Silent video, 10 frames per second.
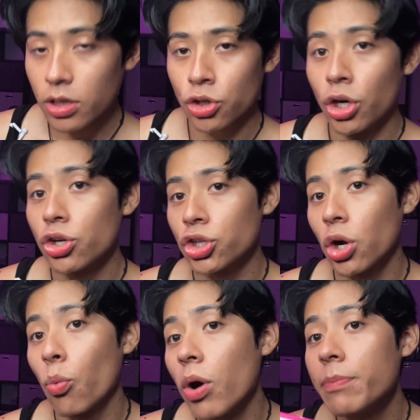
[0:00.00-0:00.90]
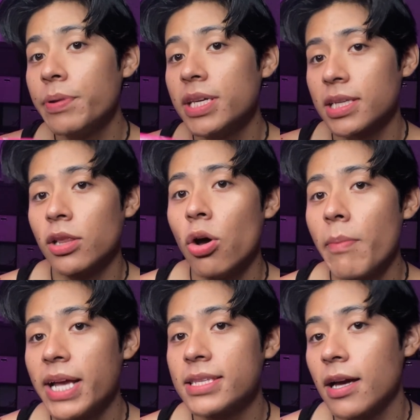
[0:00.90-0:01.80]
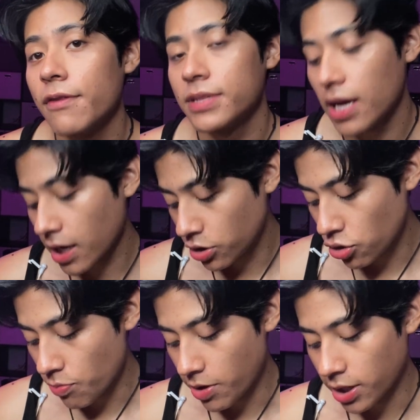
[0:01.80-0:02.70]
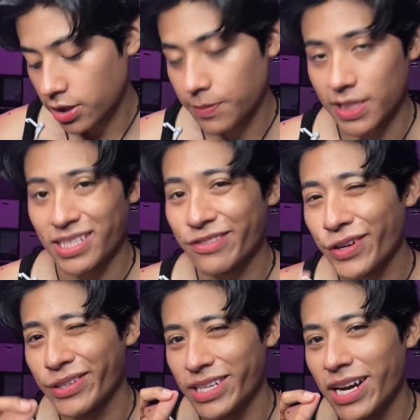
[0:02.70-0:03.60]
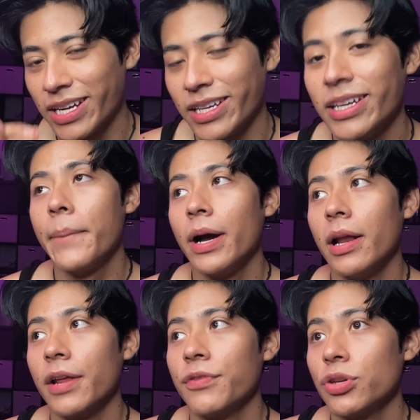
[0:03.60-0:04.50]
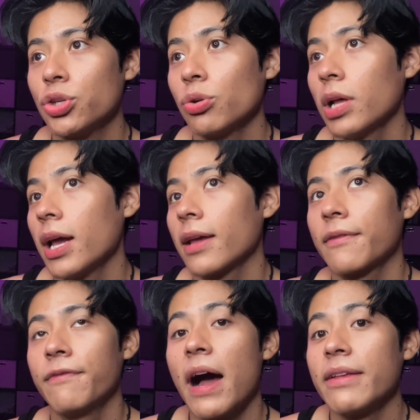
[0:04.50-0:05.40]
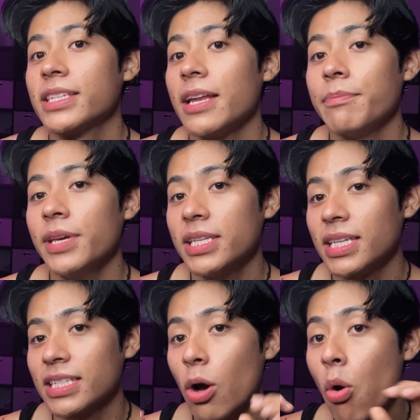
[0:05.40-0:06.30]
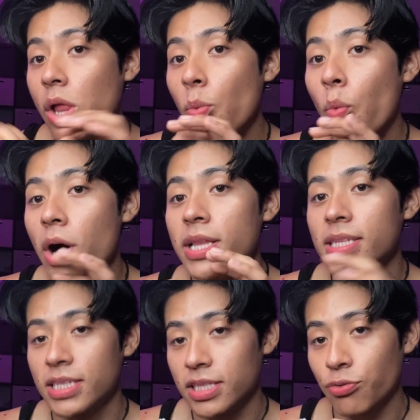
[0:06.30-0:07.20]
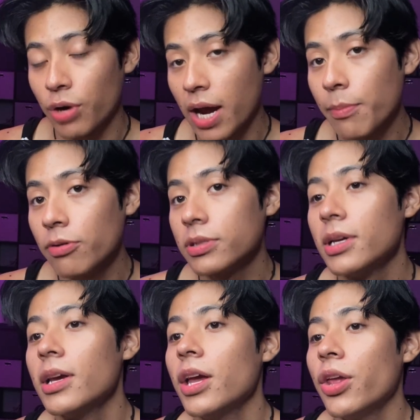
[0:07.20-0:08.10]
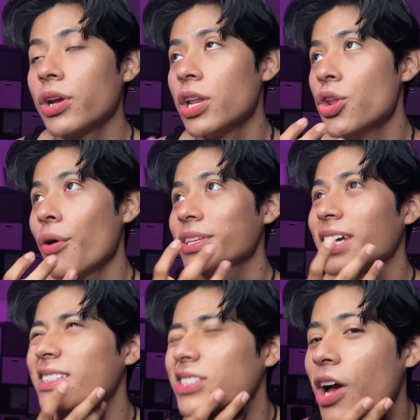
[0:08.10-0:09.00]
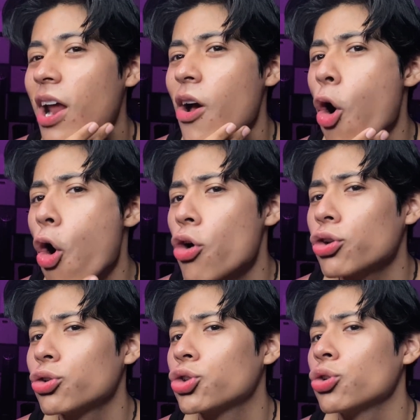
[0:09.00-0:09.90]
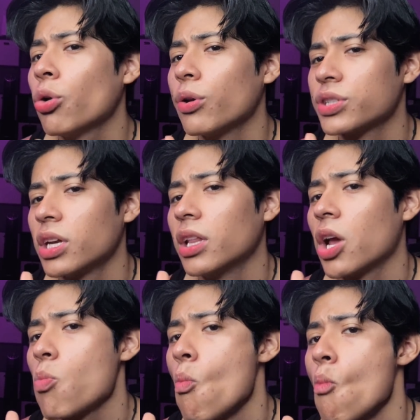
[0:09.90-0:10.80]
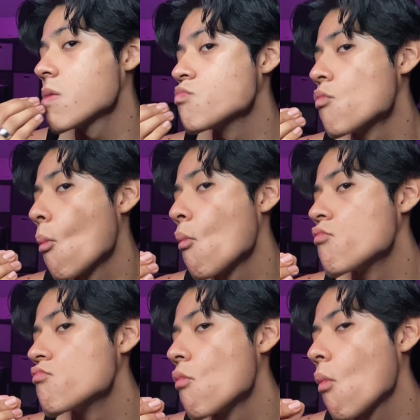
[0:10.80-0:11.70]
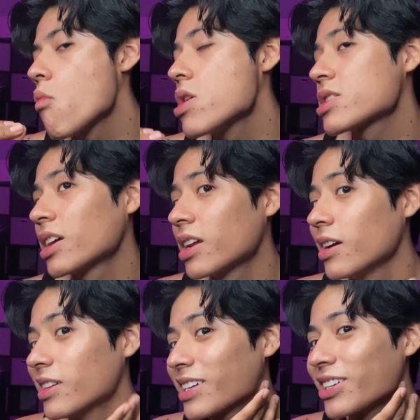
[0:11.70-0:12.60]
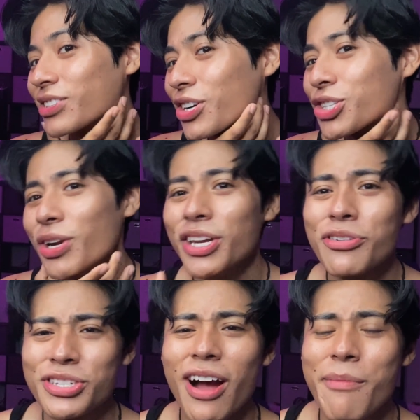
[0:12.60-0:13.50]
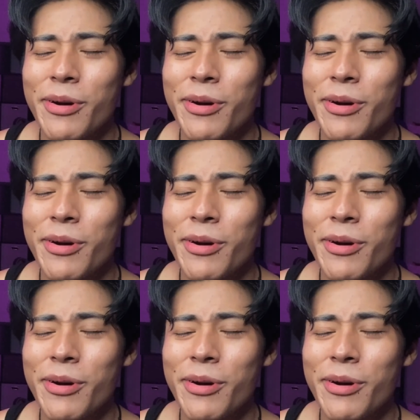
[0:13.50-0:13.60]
you know, sure, one piece alone by itself is not gonna do much because it's very tiny. But if you chew like 5-10 pieces all in once, just crumbled, you're gonna notice that it's kind of harder to chew all of a sudden. Like, it's gonna start straining your jaw